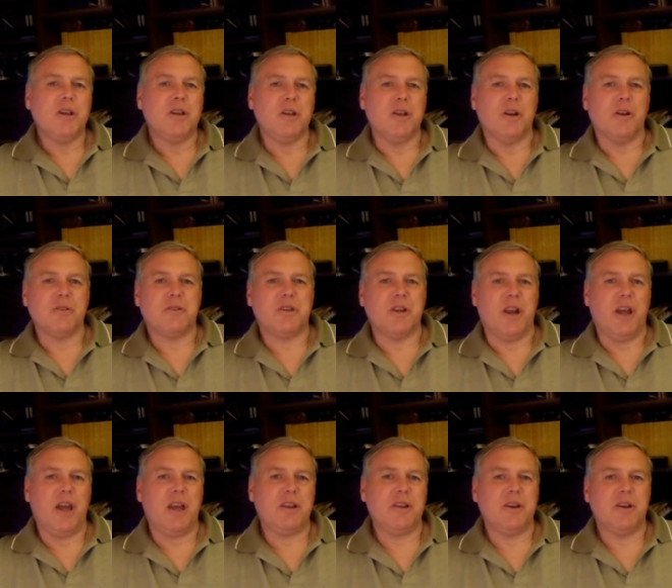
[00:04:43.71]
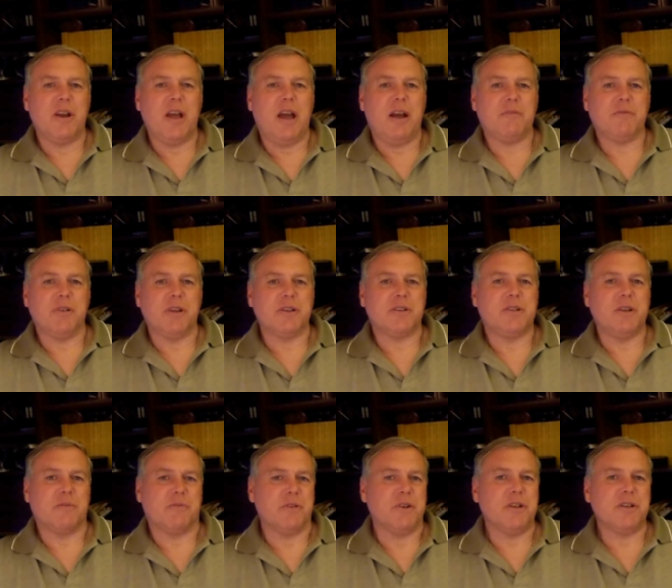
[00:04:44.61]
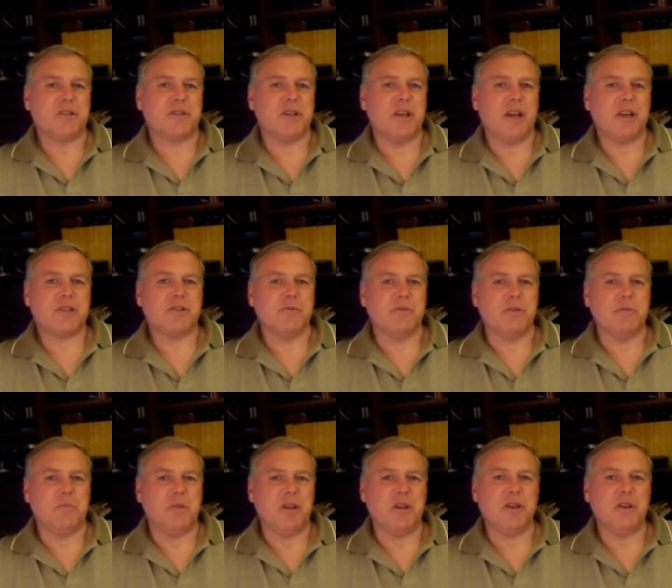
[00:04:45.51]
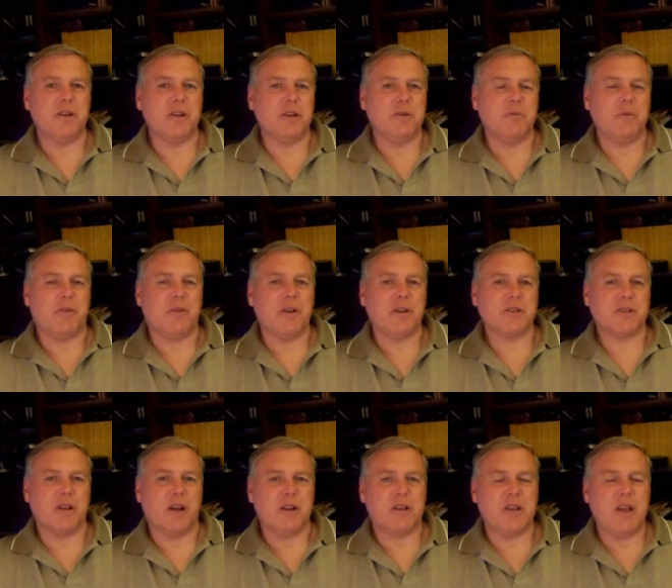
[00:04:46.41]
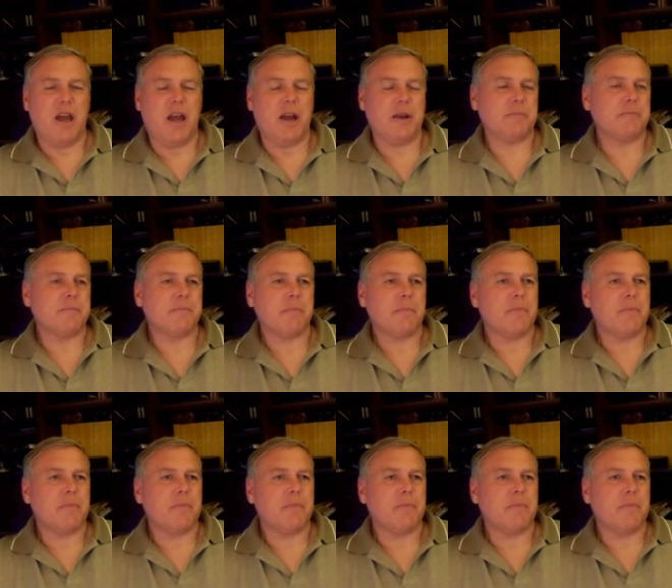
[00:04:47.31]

you know today you'd have like different insects would be eating them and things like that.